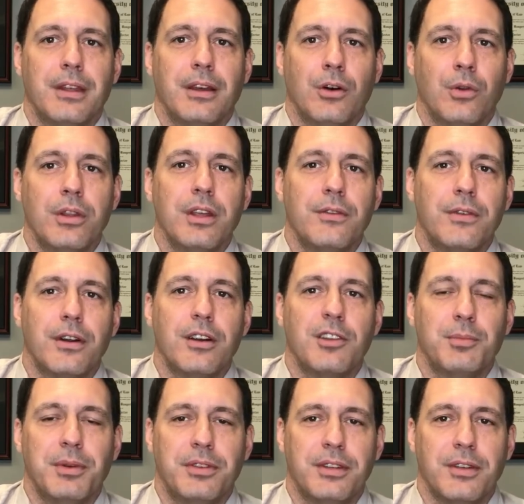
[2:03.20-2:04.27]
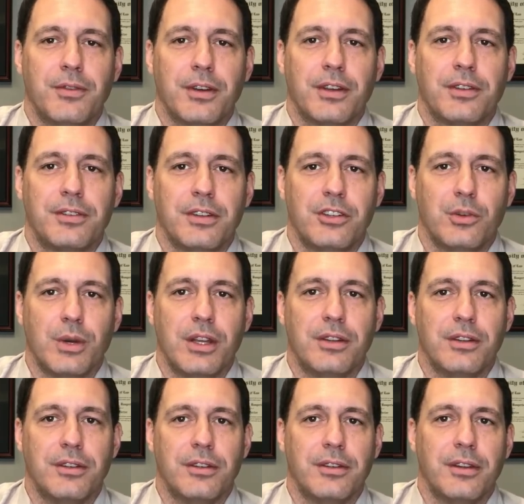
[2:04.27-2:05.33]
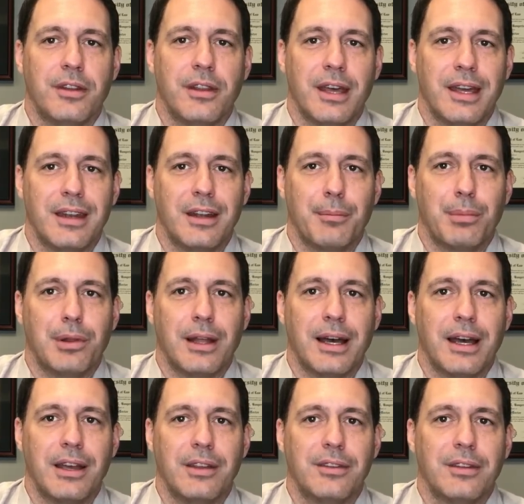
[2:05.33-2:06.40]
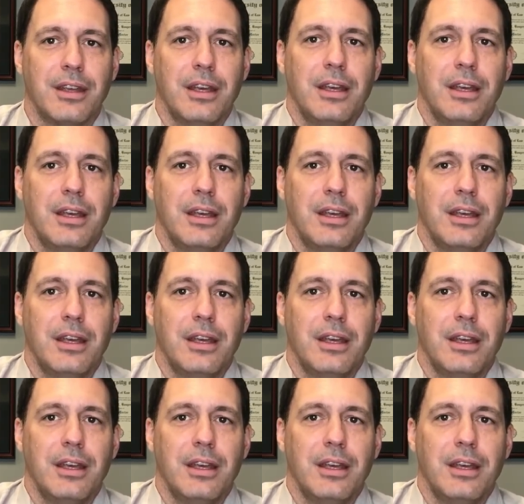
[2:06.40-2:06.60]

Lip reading: only in very specific situations that it applies.